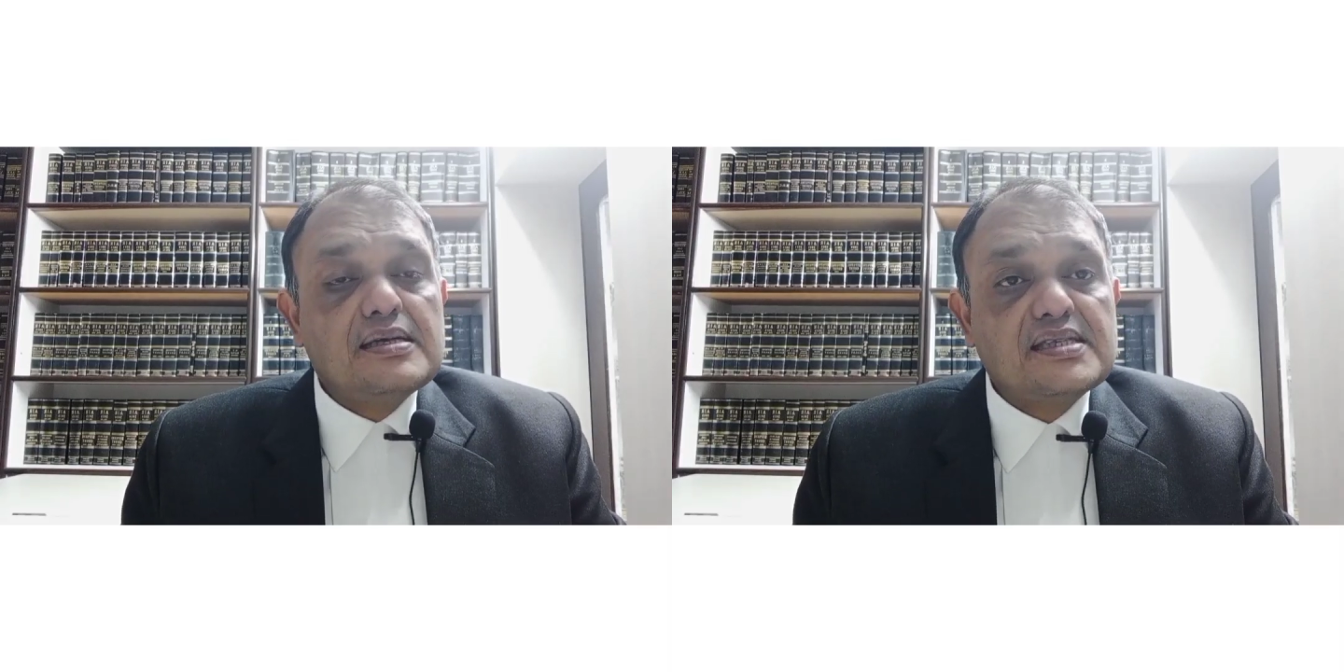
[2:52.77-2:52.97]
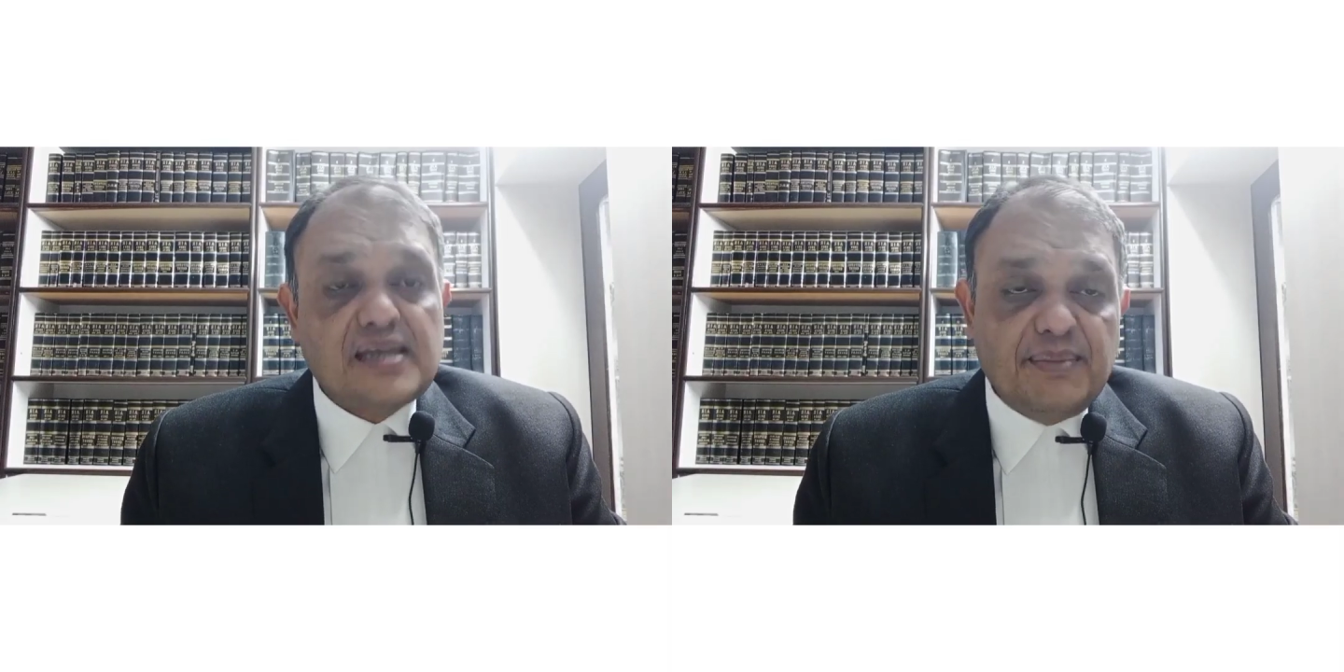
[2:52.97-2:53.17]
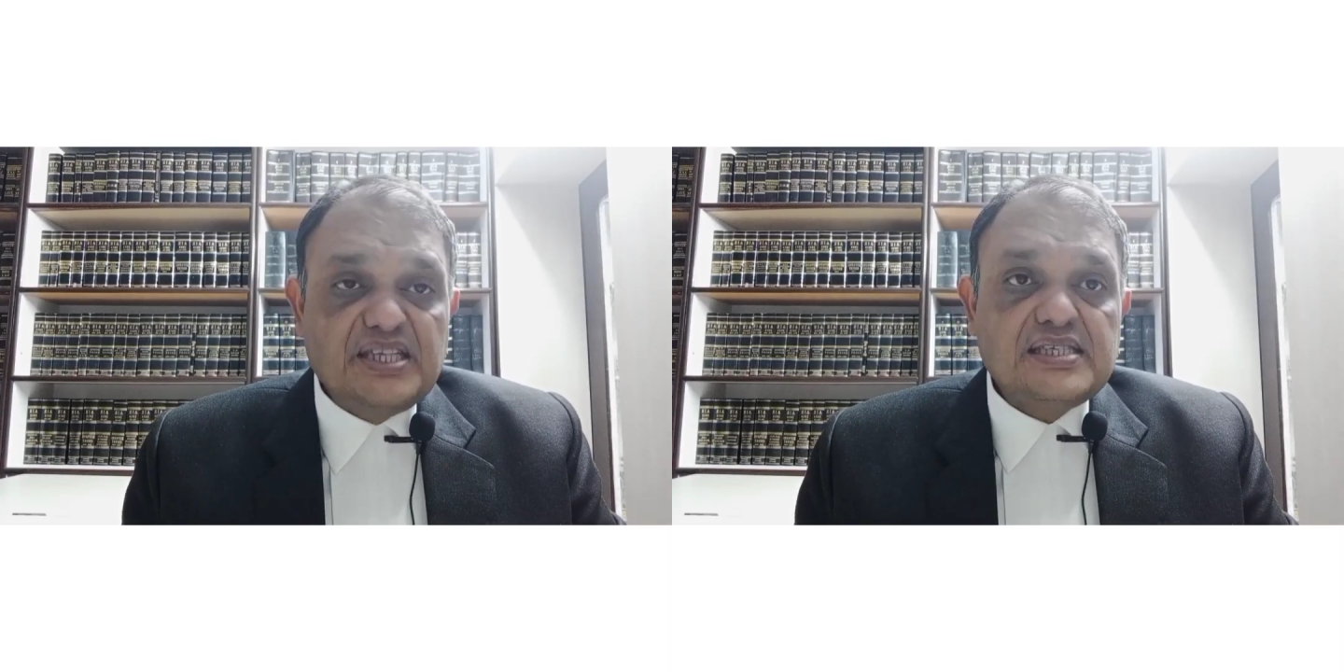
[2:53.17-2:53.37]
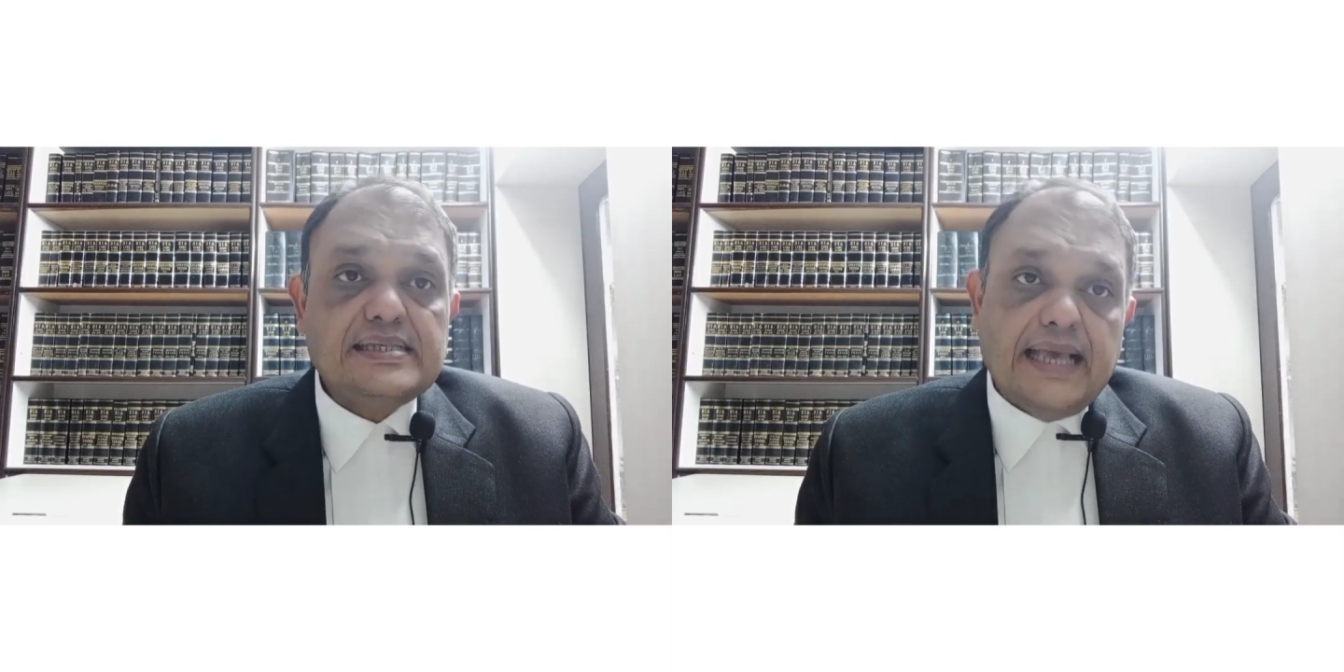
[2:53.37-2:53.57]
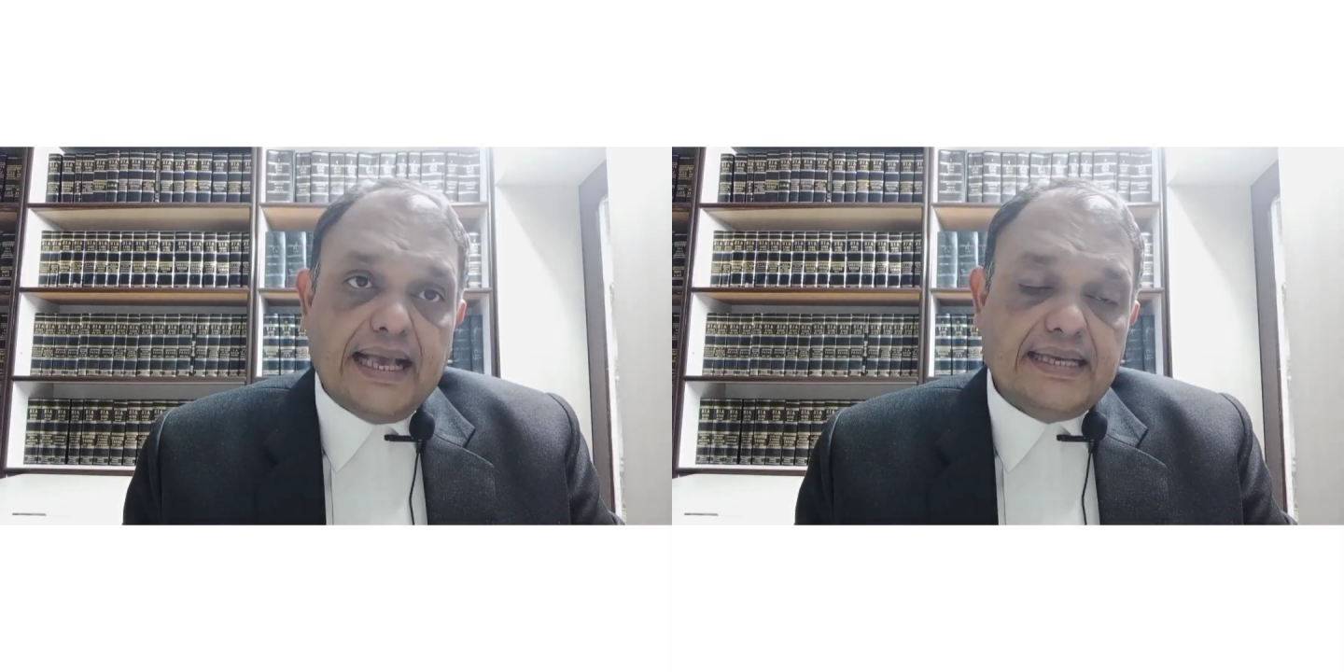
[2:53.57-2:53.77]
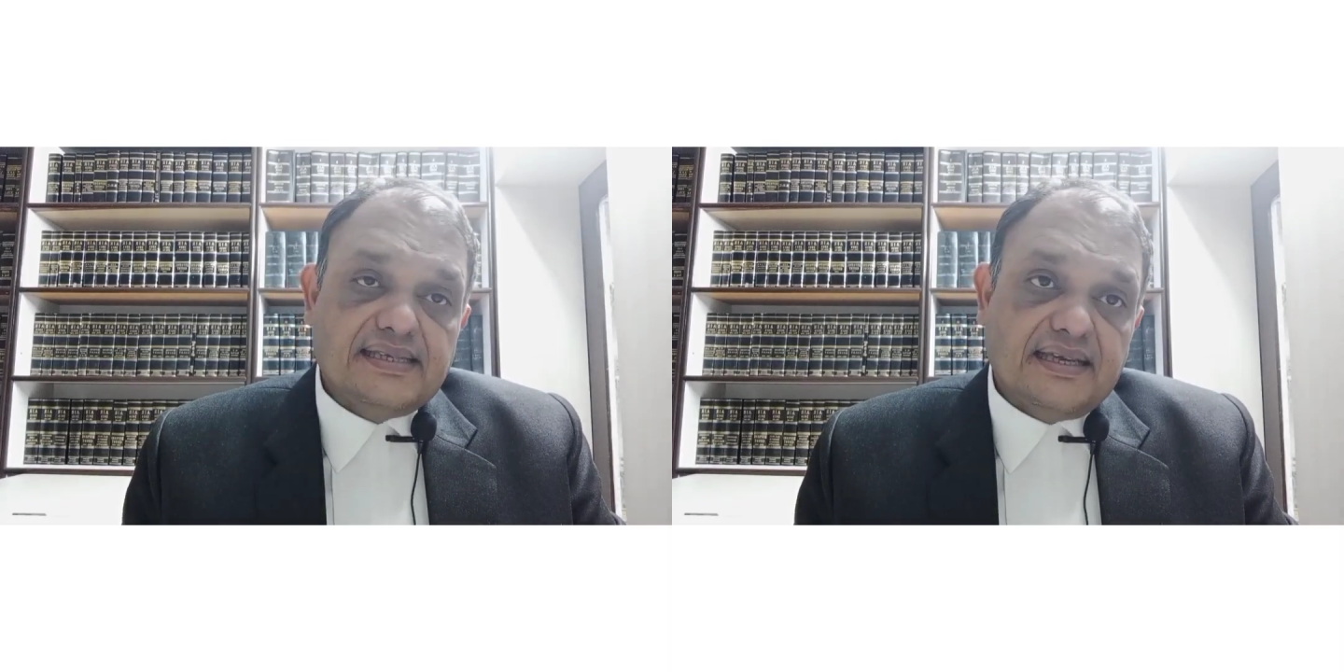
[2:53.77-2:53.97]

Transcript: summons as